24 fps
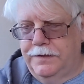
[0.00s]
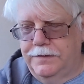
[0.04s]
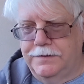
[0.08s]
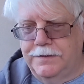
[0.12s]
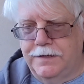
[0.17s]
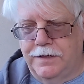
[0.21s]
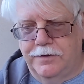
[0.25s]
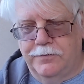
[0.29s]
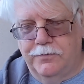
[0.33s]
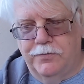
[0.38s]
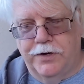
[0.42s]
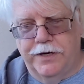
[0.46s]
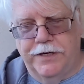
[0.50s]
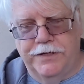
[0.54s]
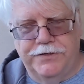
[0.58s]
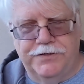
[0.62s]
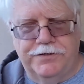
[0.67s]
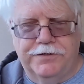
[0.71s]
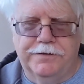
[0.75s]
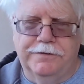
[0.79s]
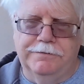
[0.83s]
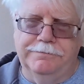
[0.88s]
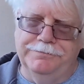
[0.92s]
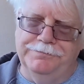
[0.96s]

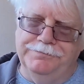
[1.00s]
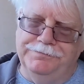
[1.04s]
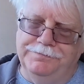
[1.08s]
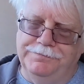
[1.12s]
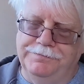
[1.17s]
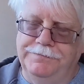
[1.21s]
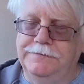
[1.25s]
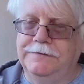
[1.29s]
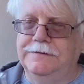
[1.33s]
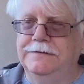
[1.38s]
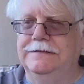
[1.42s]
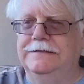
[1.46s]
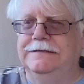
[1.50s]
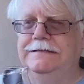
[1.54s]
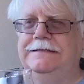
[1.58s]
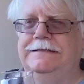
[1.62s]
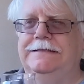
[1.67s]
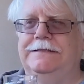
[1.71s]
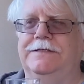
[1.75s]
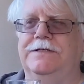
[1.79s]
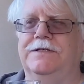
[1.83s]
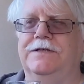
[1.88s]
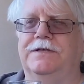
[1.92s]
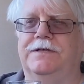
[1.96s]
Celebration
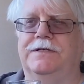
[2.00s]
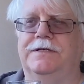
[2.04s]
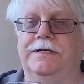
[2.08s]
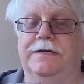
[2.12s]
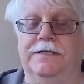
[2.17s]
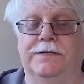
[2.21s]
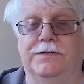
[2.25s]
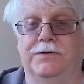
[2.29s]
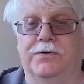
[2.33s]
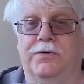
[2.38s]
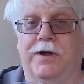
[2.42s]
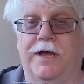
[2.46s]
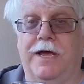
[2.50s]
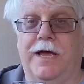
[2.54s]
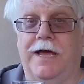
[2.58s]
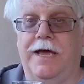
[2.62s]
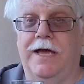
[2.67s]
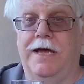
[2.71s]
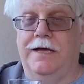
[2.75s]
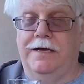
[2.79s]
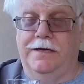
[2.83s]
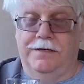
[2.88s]
is okay.